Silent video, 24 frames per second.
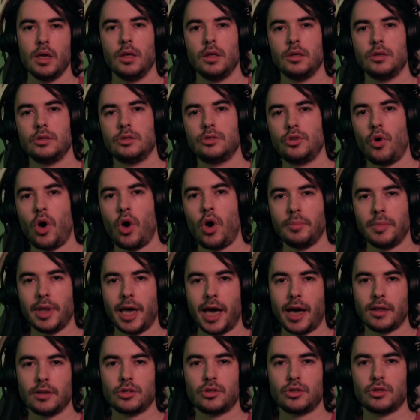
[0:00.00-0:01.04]
so I'm
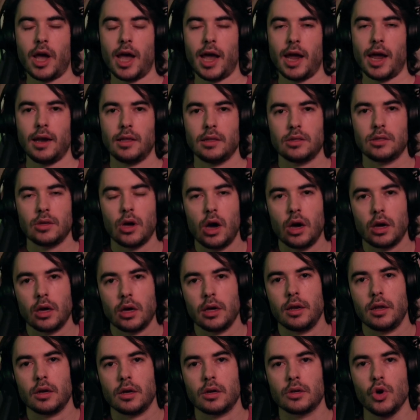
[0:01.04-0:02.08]
not trying to talk
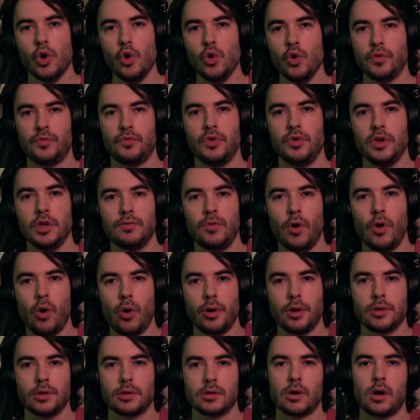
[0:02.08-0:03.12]
in a goofy
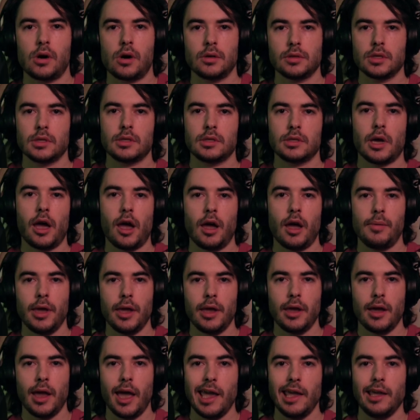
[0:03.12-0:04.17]
voice all the time.
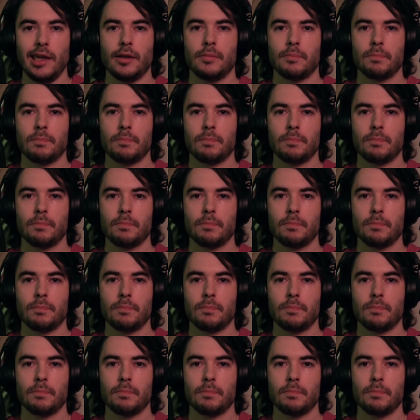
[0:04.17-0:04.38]
Hey.